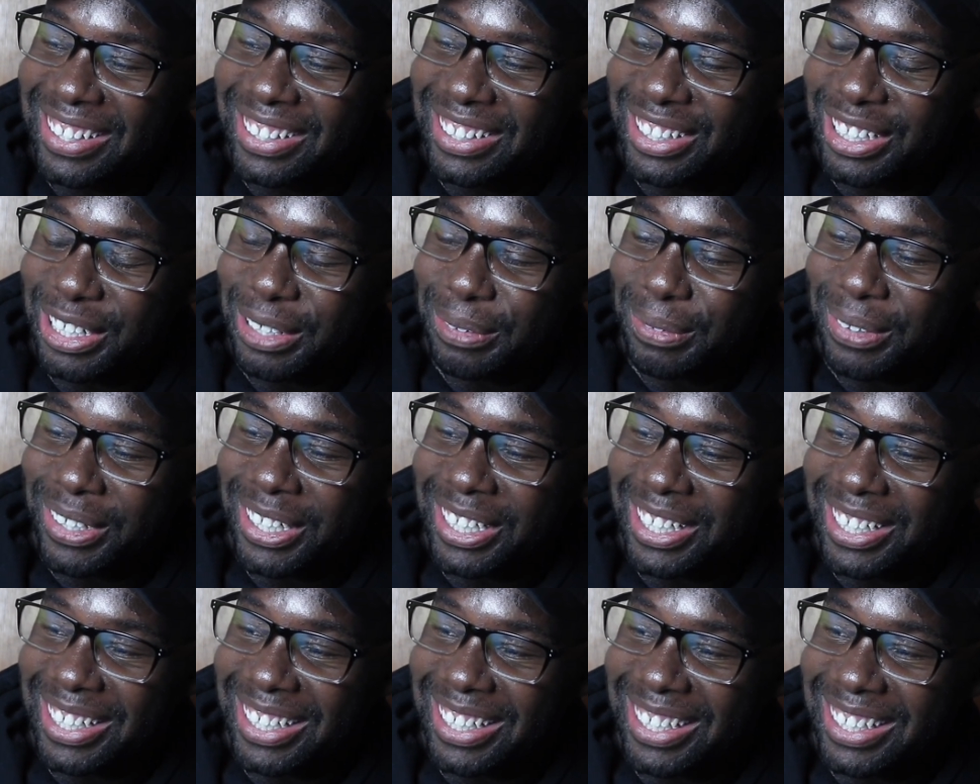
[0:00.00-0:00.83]
Talking
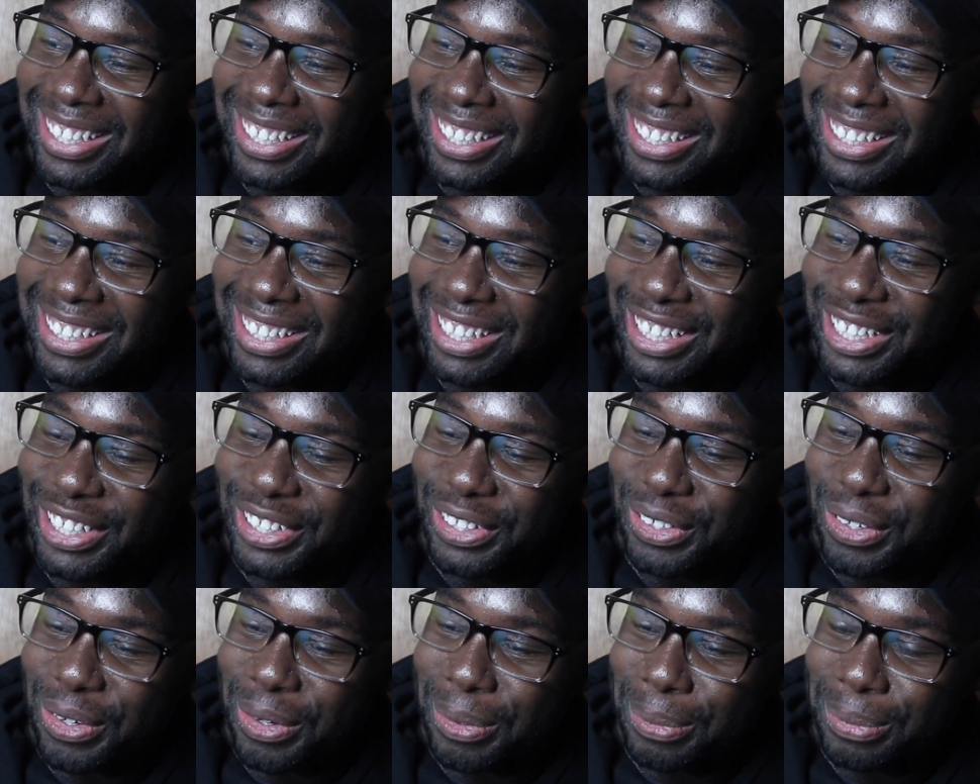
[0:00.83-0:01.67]
about
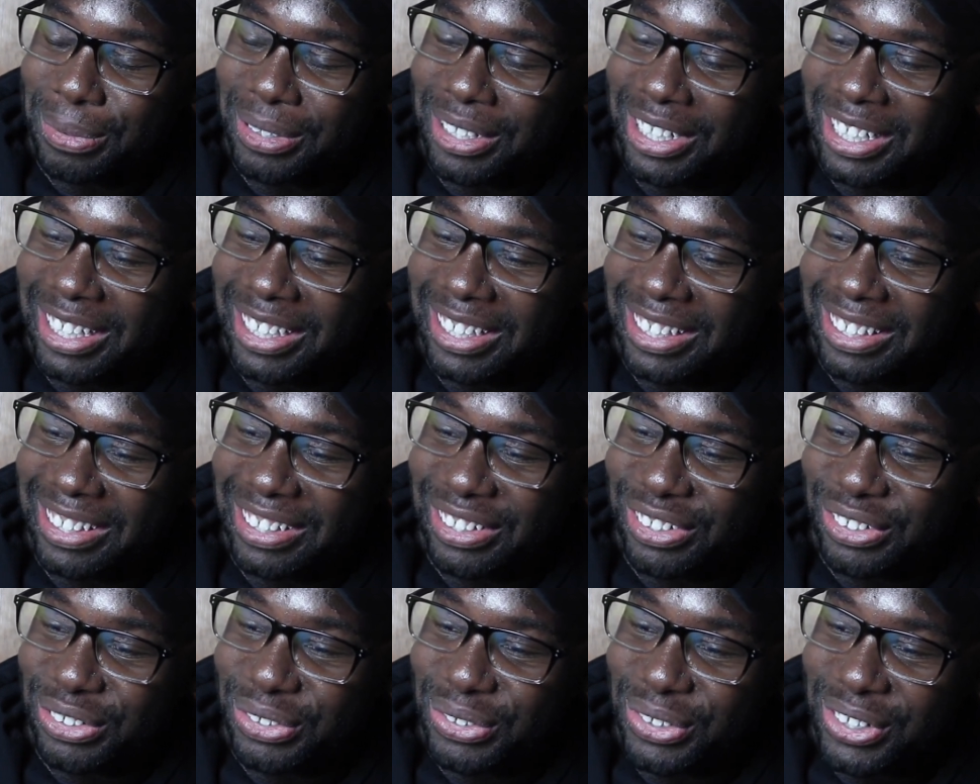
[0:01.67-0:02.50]
slinging dope, slinging the
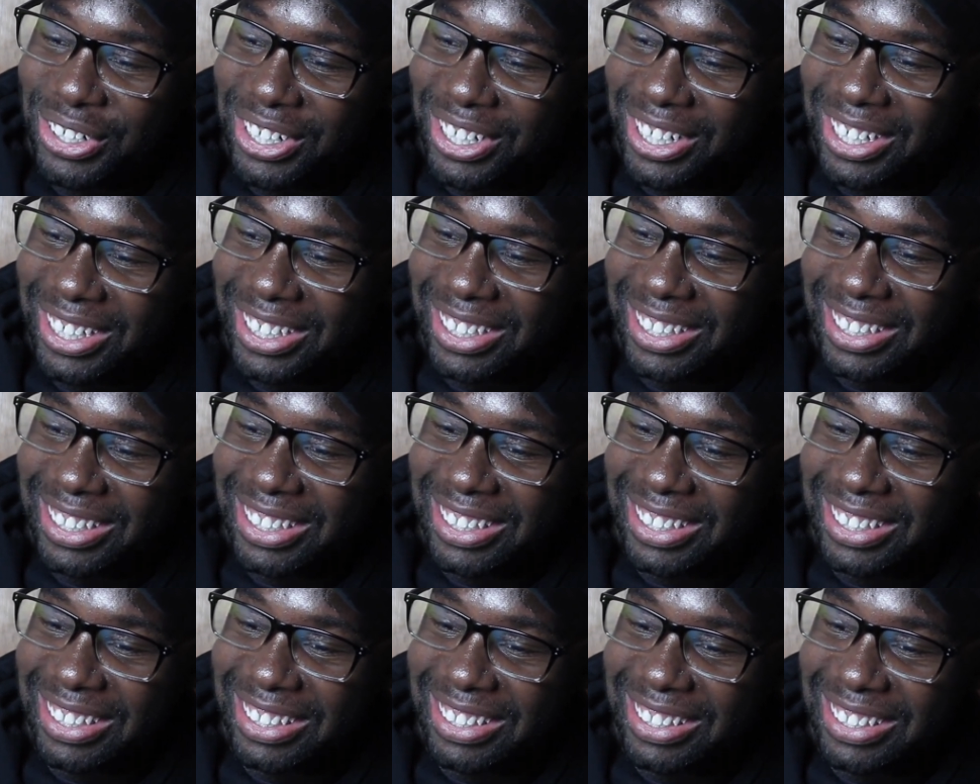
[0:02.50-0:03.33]
drugs,
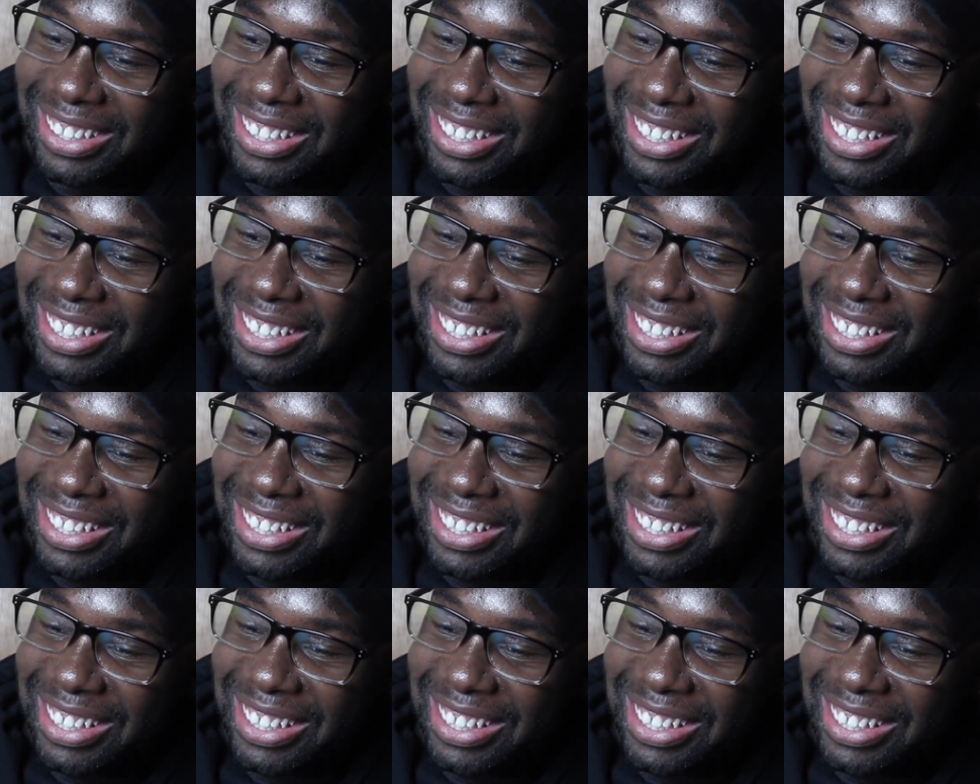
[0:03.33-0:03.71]
and just